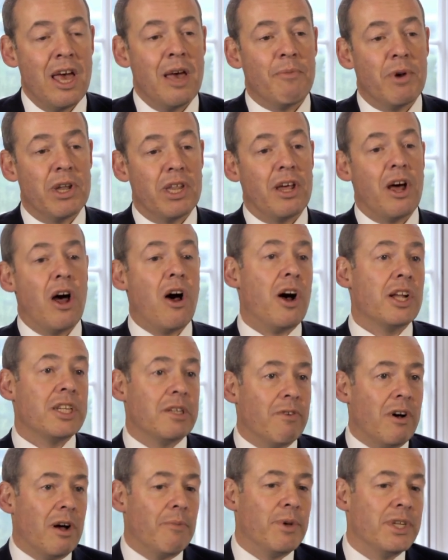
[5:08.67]
But at the heart
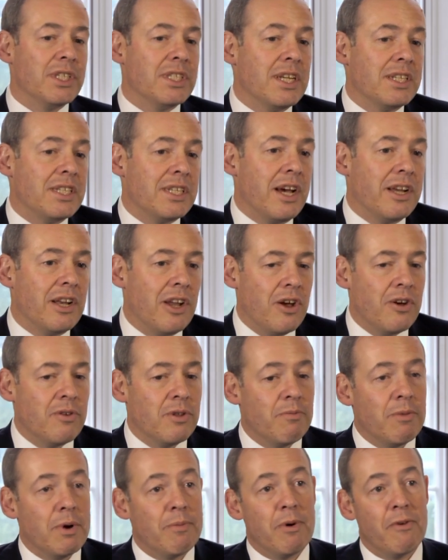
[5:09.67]
of our business, I know
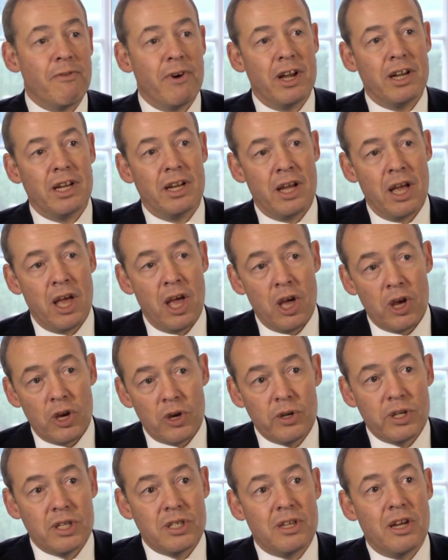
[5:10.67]
that we're providing
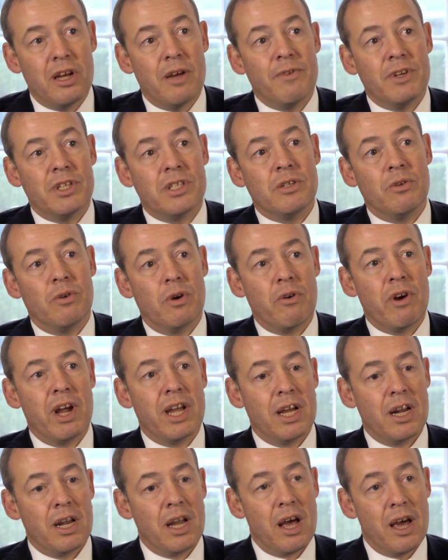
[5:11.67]
good service to a
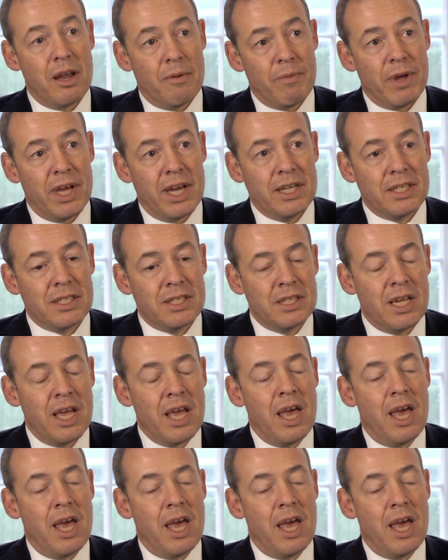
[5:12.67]
great client base.